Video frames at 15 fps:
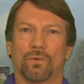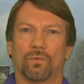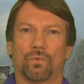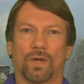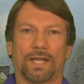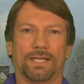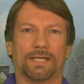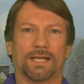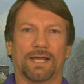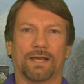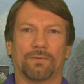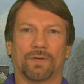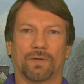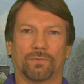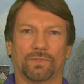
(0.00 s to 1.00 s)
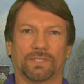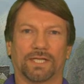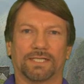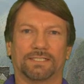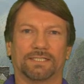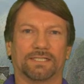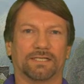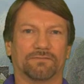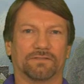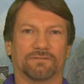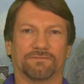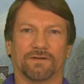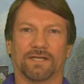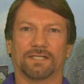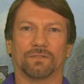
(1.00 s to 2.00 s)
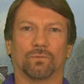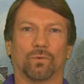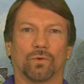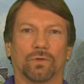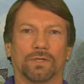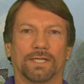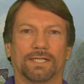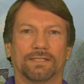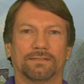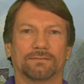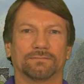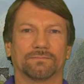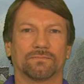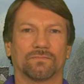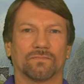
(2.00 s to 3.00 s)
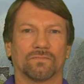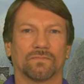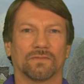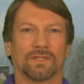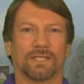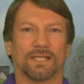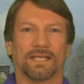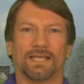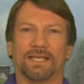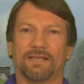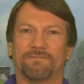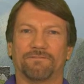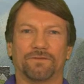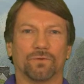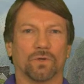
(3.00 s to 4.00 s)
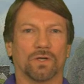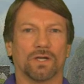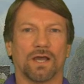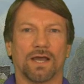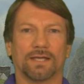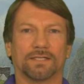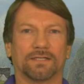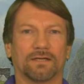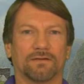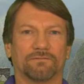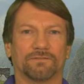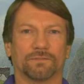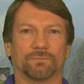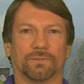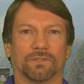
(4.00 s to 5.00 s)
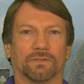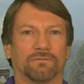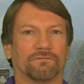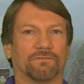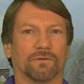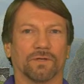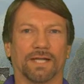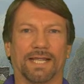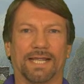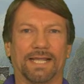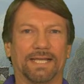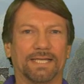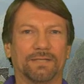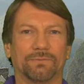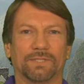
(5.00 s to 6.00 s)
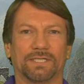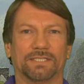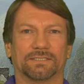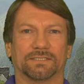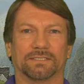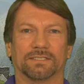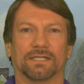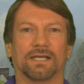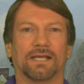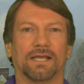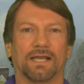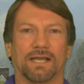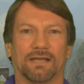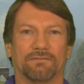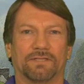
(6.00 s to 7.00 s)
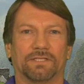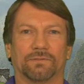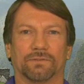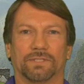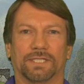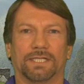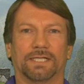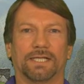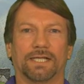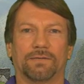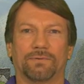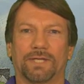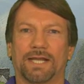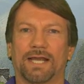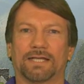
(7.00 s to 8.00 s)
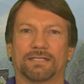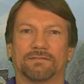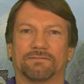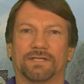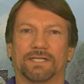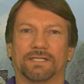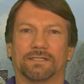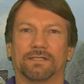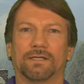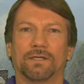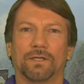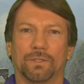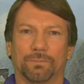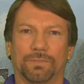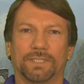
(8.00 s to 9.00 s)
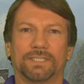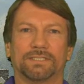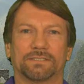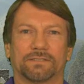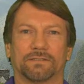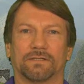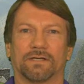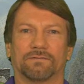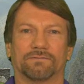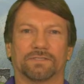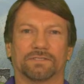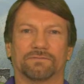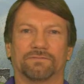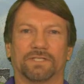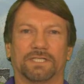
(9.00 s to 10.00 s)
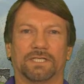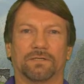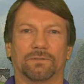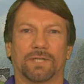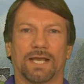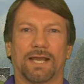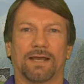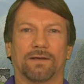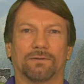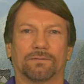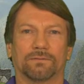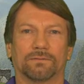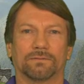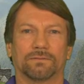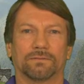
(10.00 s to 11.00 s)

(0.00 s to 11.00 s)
Right now, I would like to give the final warning. If you are not comfortable for any reason having your DNA reactivated, please turn off this video now.